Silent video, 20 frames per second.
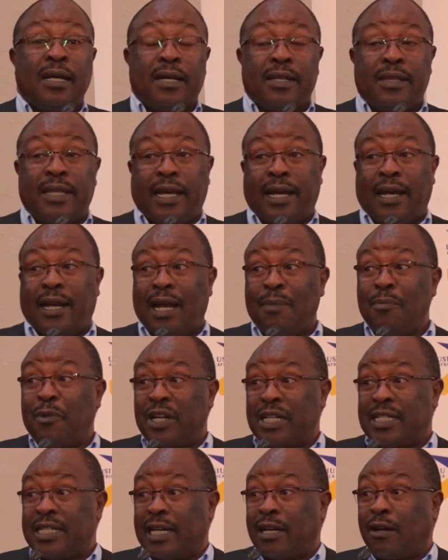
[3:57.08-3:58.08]
the
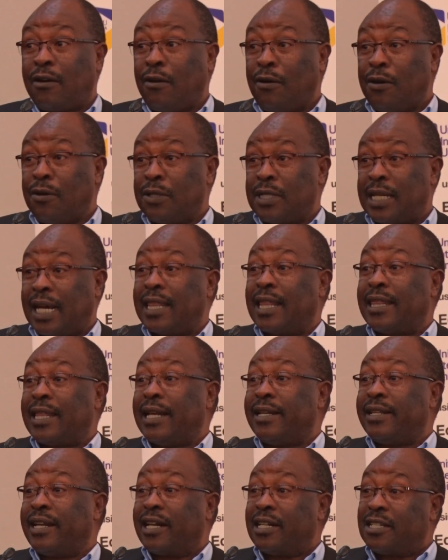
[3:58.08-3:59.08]
elaborated code other
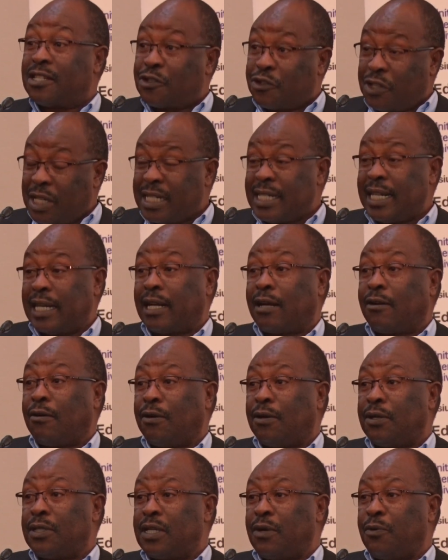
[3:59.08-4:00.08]
than the restricted
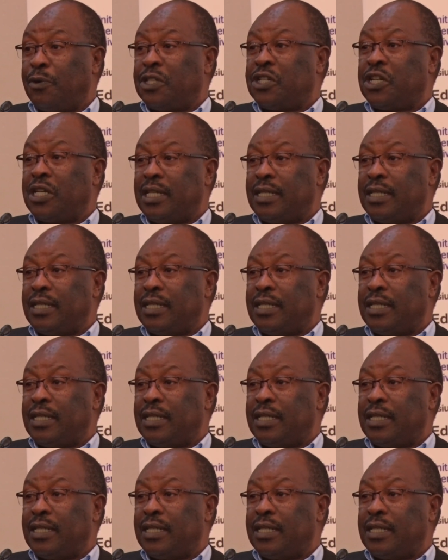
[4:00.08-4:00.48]
code, which